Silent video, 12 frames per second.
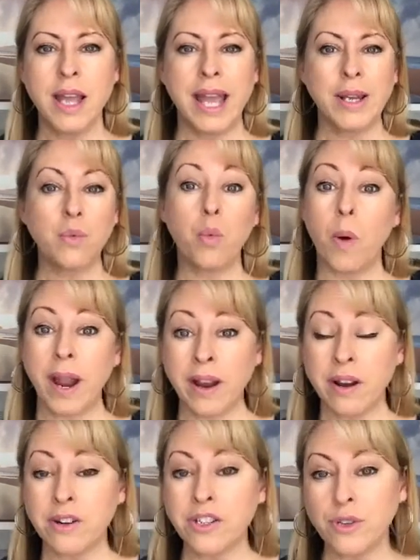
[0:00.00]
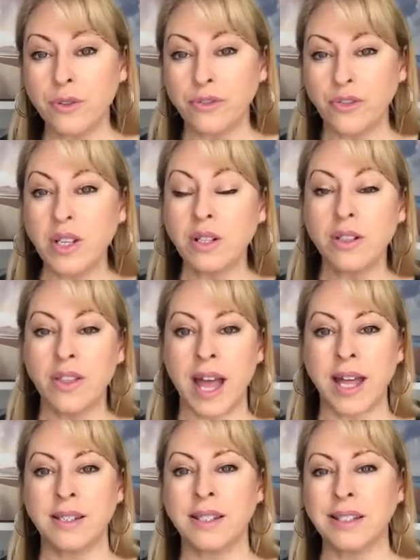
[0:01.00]
and where do you feel
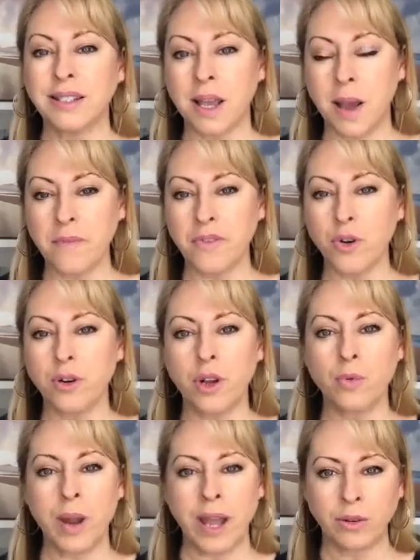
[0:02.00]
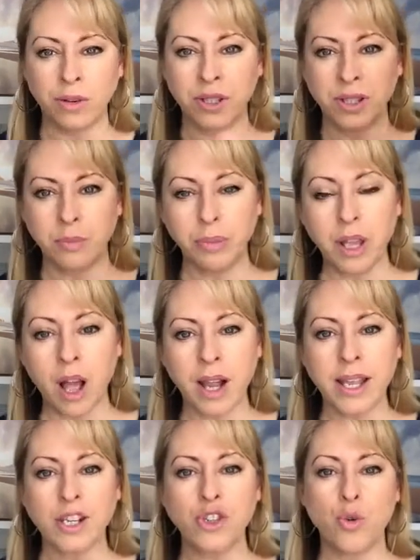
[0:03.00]
that discomfort around this
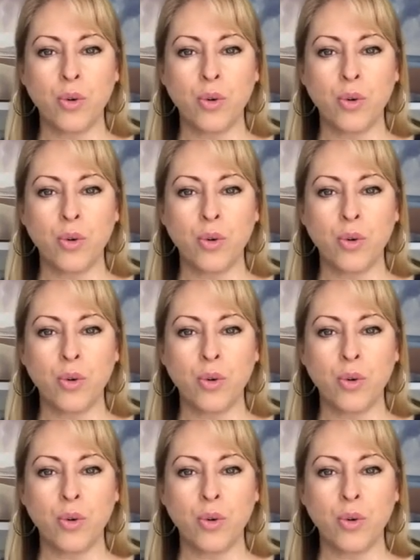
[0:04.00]
blockage